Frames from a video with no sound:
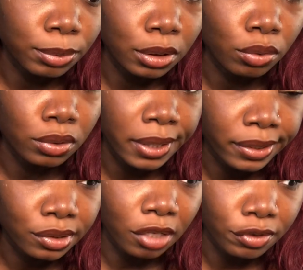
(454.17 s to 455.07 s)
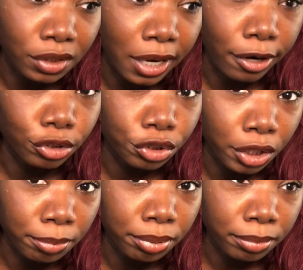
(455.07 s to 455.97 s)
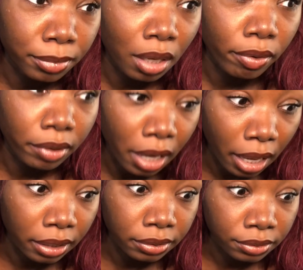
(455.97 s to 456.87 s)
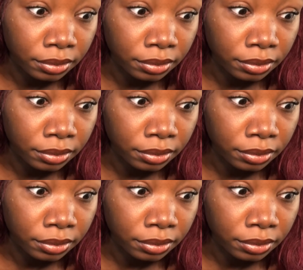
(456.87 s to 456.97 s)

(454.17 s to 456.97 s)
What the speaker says: Little Things though is kind of cheap, I'm not gonna lie.